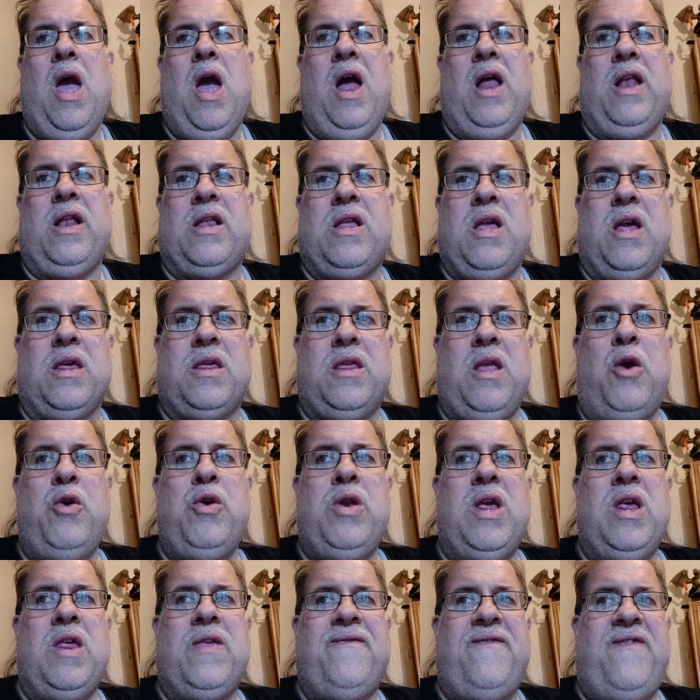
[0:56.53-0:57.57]
And
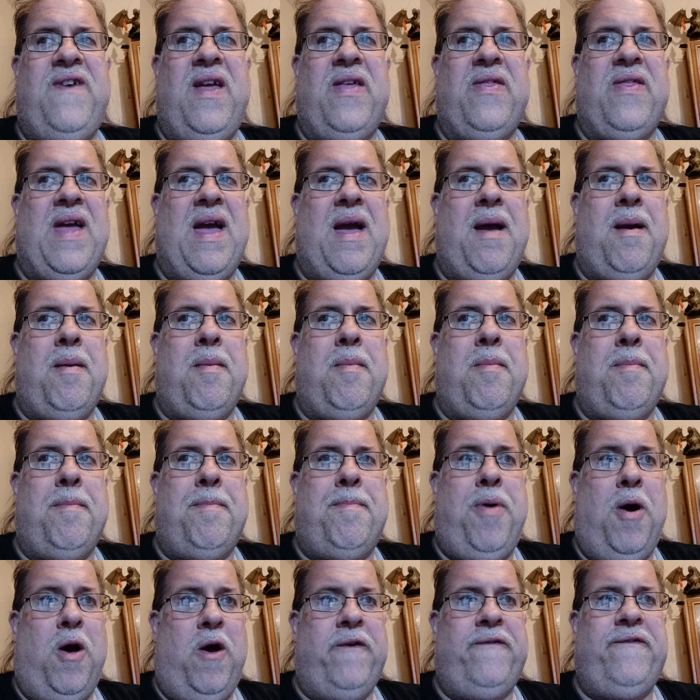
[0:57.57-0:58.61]
Custodes fit that
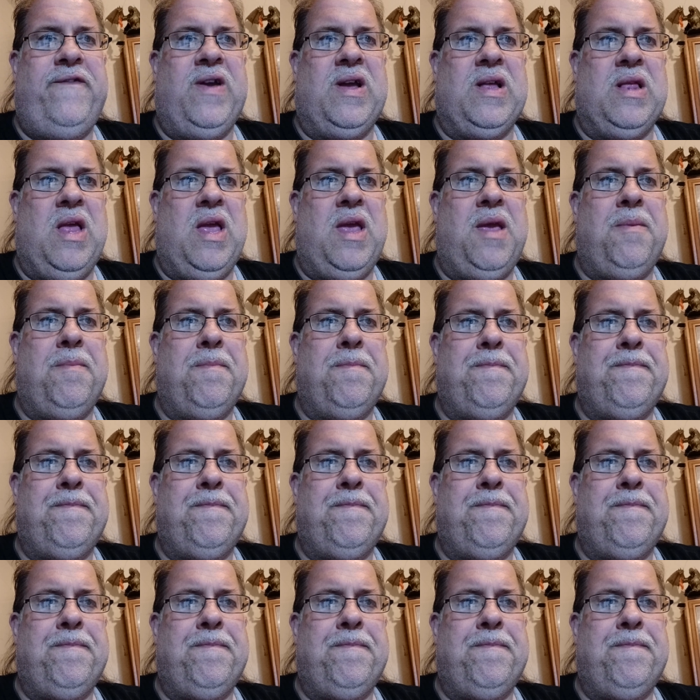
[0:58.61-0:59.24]
perfectly.